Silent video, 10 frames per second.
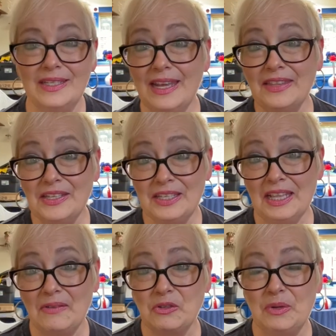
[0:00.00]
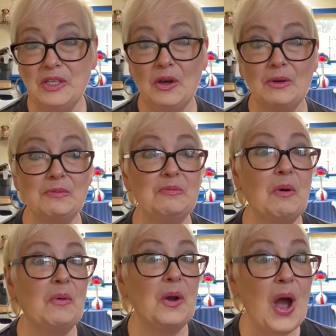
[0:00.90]
Now they still have sweet tots,
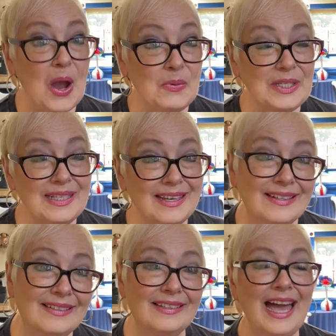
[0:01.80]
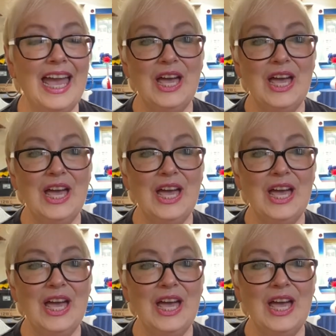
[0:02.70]
but when I was little,